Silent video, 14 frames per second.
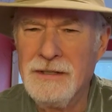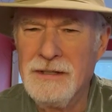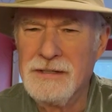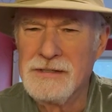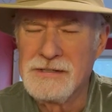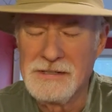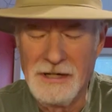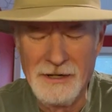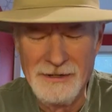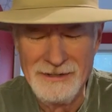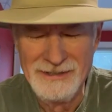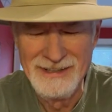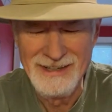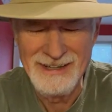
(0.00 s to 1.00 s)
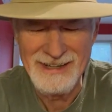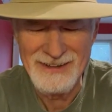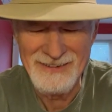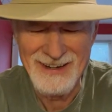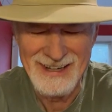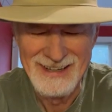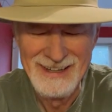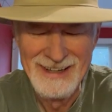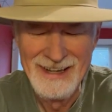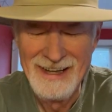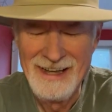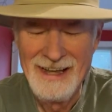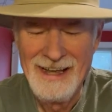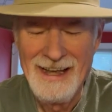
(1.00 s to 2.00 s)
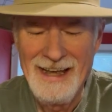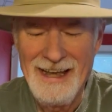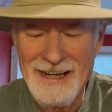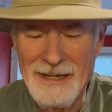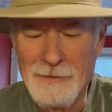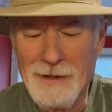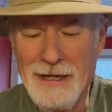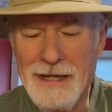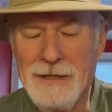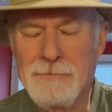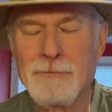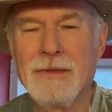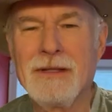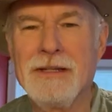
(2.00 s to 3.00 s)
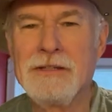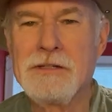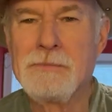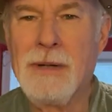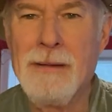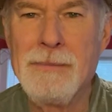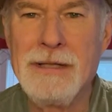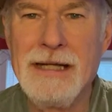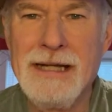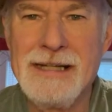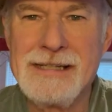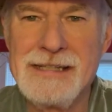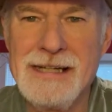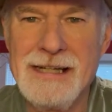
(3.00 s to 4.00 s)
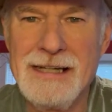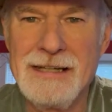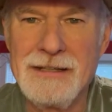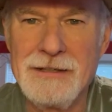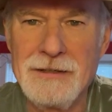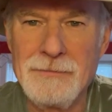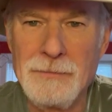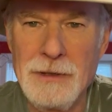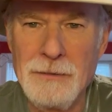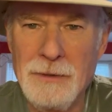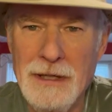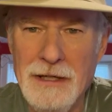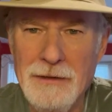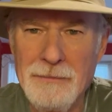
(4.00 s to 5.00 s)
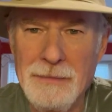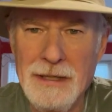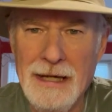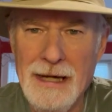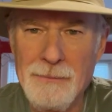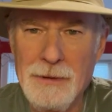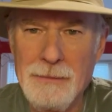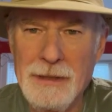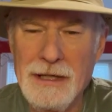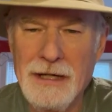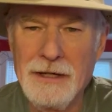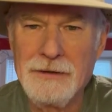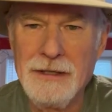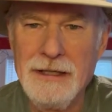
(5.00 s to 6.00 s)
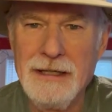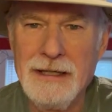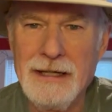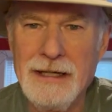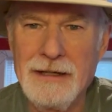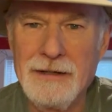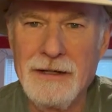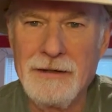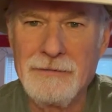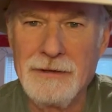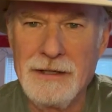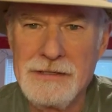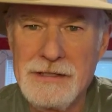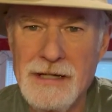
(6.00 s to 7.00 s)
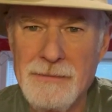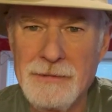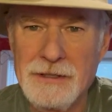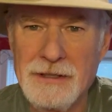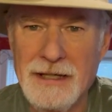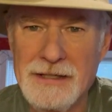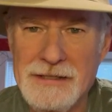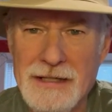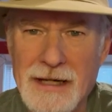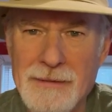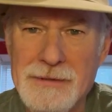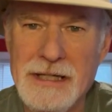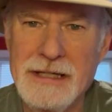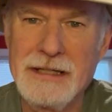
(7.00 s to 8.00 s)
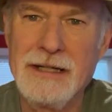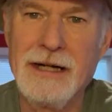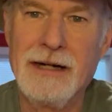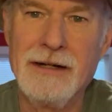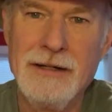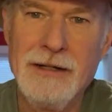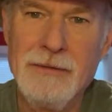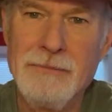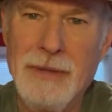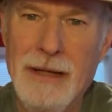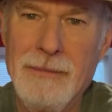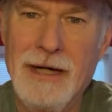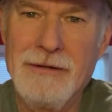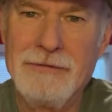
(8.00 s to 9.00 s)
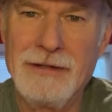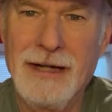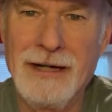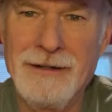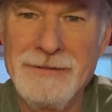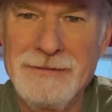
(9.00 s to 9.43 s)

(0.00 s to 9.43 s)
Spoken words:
So anyway, this is Papa Dan saying be well, be happy, be healthy. And from this time until next time, take care. Bye-bye for now.